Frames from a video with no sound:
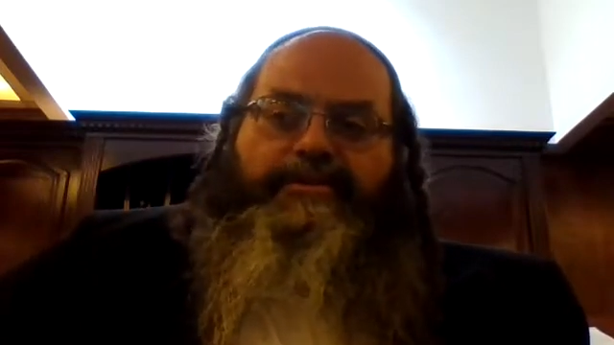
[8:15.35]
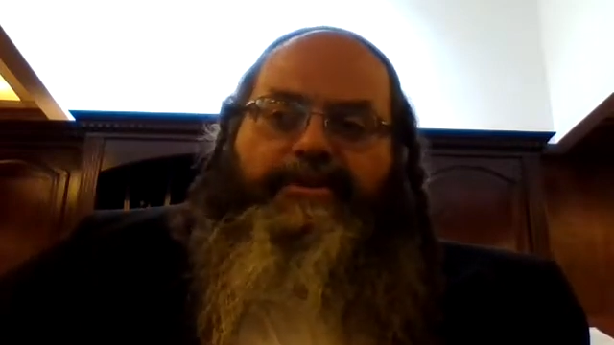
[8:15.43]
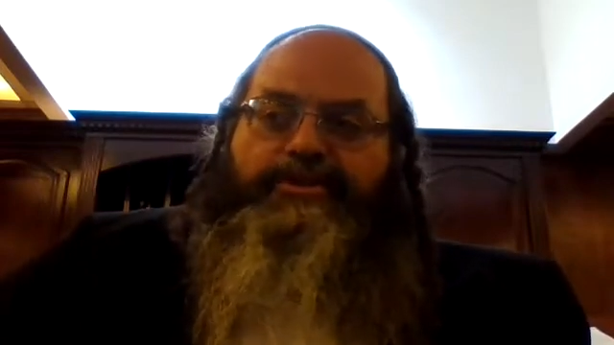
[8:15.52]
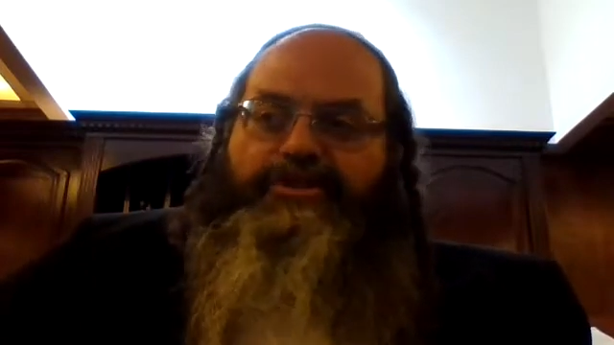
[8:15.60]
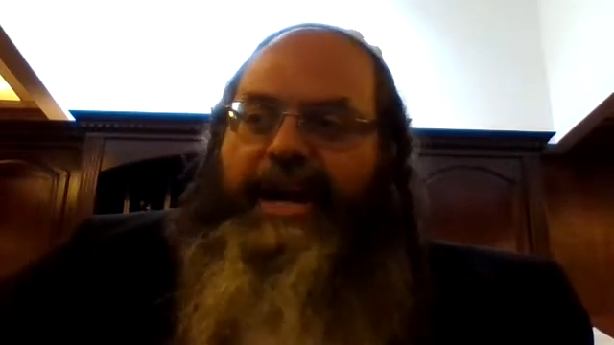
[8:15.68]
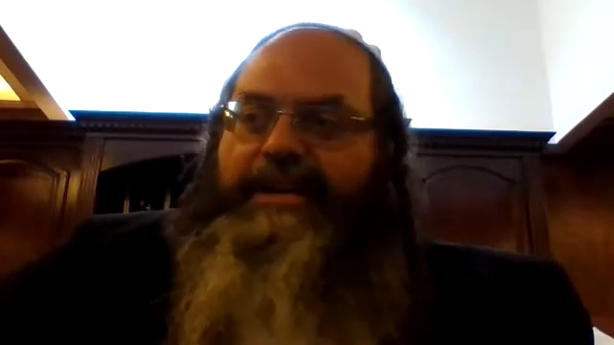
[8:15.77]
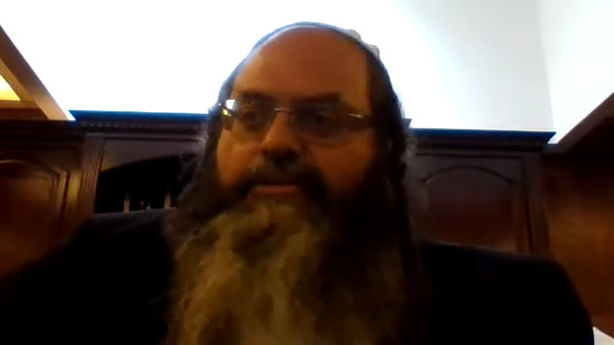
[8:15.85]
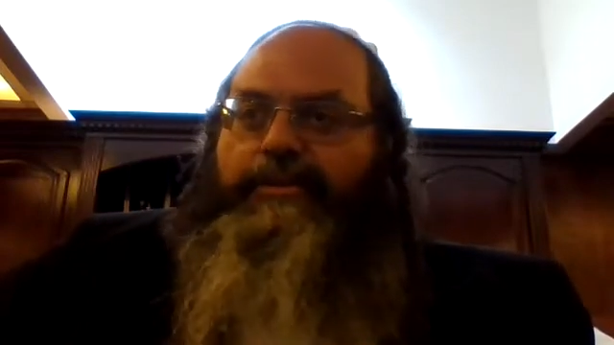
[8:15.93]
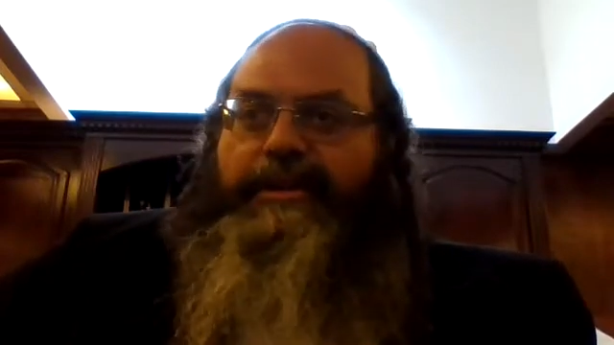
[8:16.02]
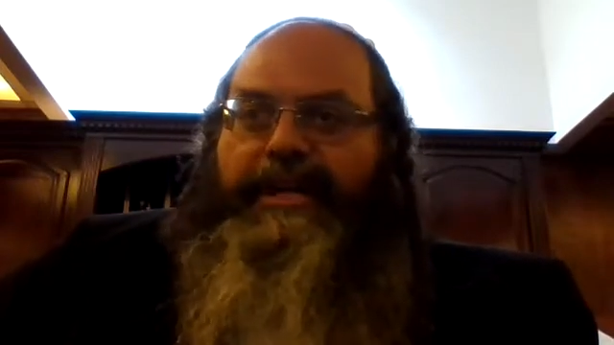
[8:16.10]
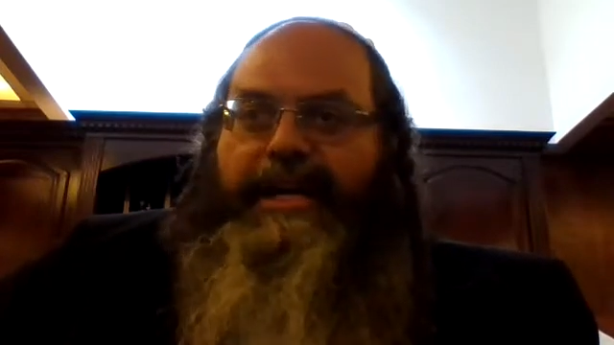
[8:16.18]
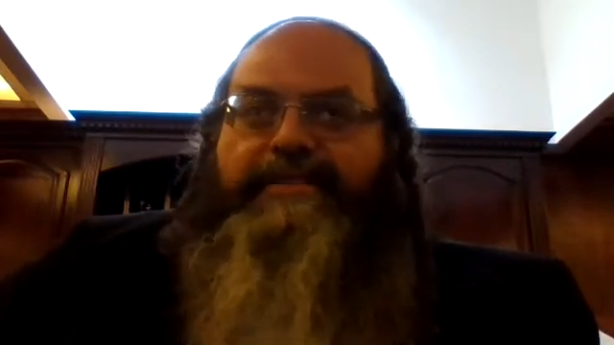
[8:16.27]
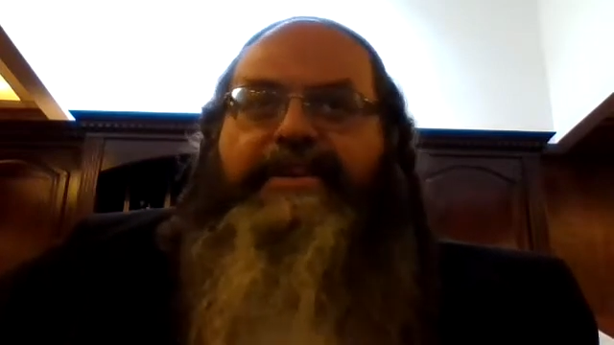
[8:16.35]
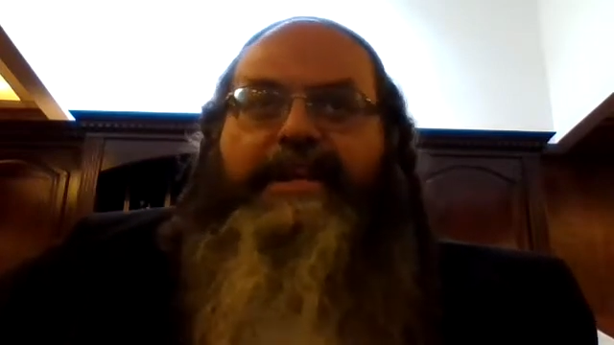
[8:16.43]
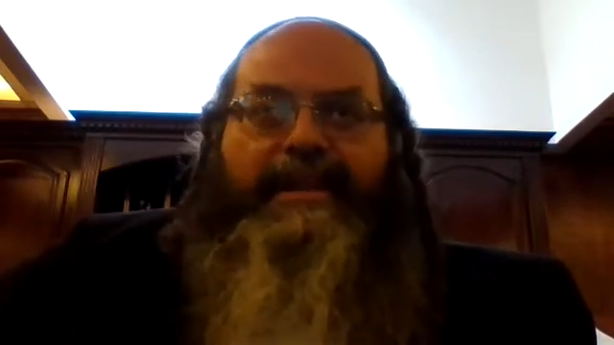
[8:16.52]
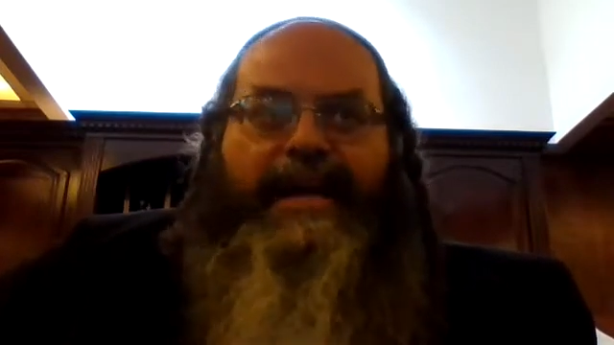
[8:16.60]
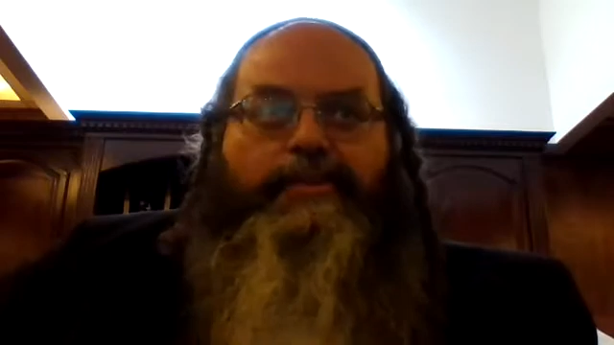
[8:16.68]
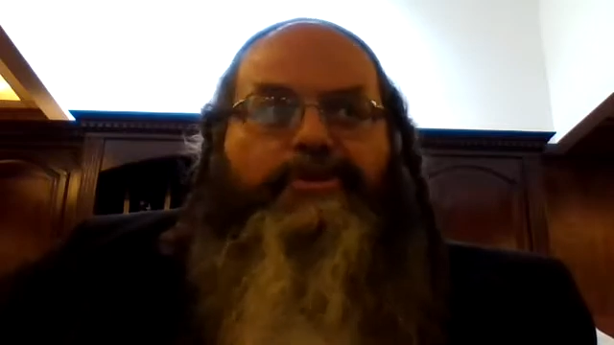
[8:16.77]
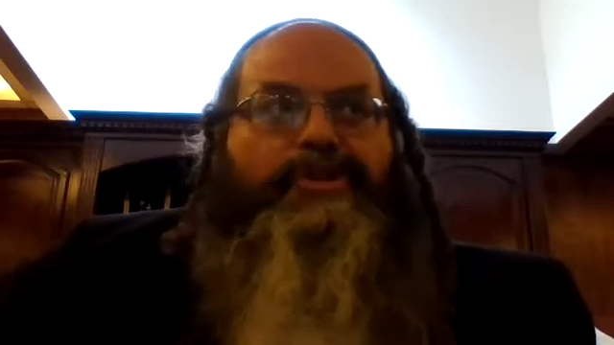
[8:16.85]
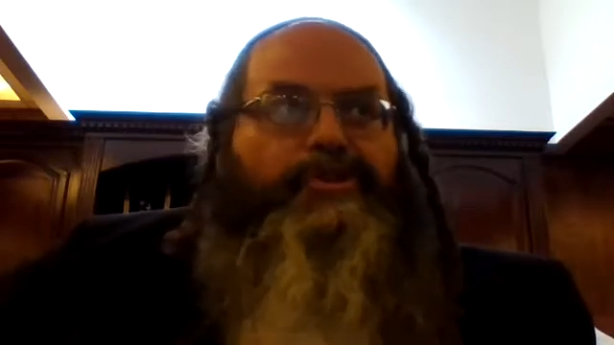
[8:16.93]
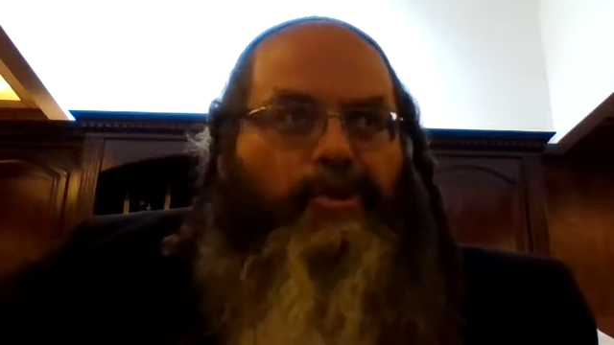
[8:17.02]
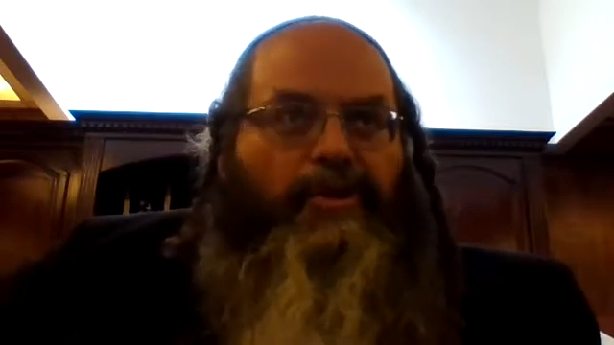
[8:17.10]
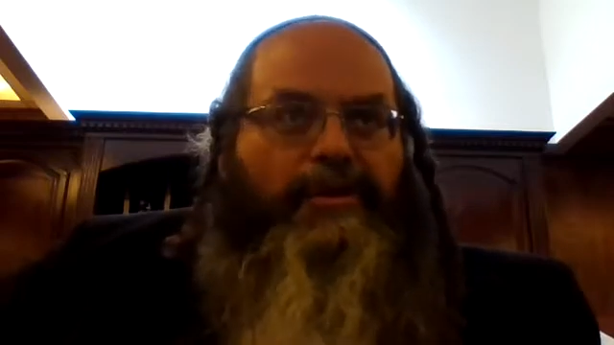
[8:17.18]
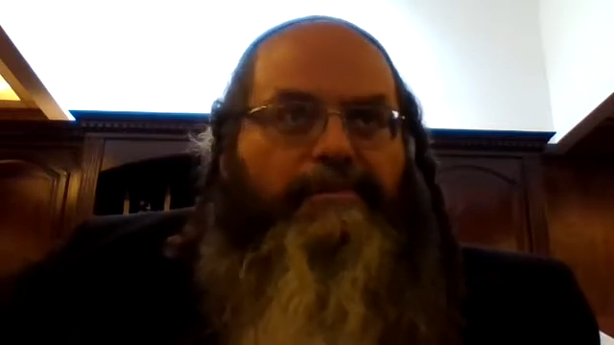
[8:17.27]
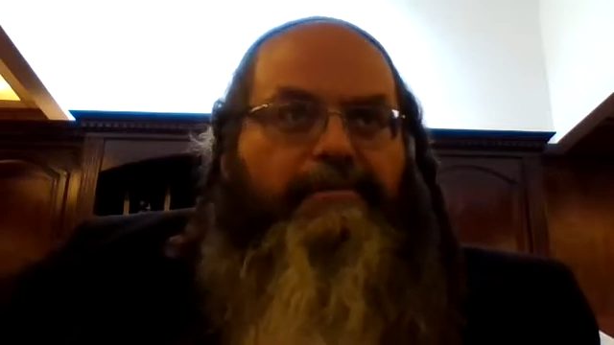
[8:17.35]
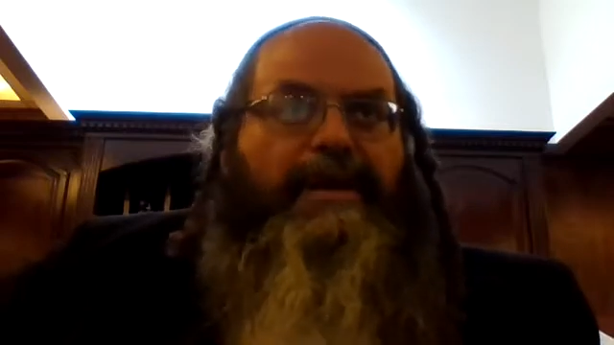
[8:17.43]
To shine the infinite light, which is Or.